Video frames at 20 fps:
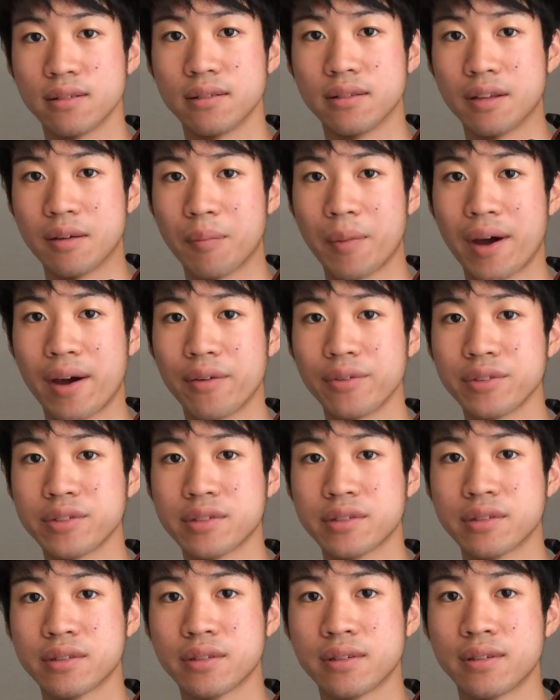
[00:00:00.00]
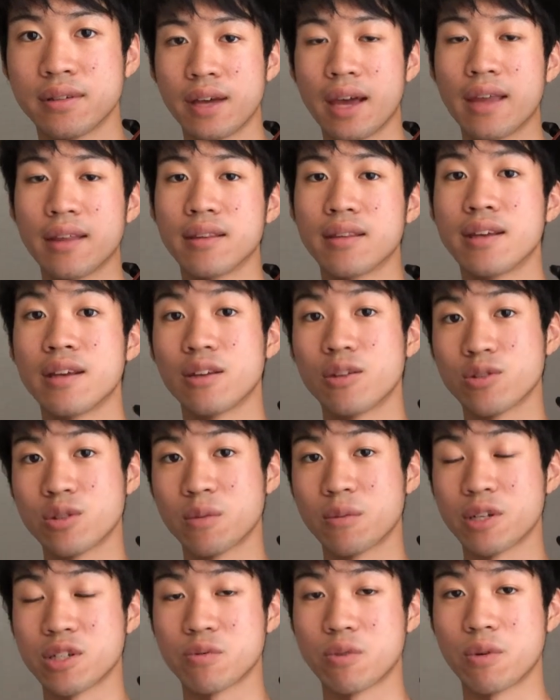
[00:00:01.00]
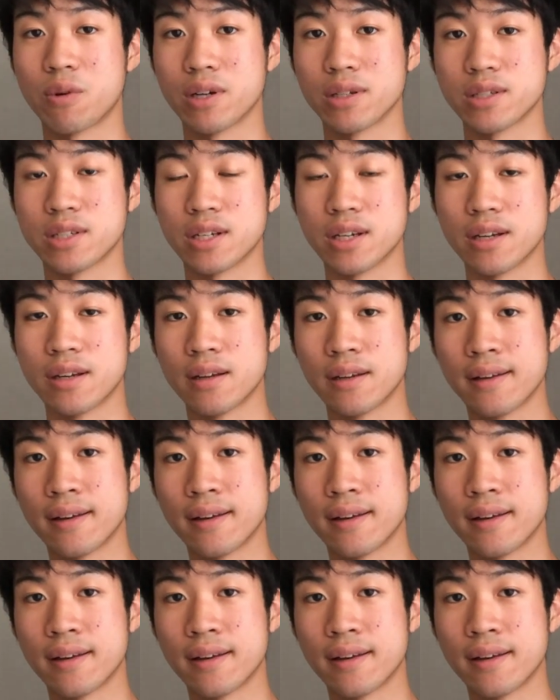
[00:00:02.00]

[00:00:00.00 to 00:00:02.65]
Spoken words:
them out. And thank you so much for watching.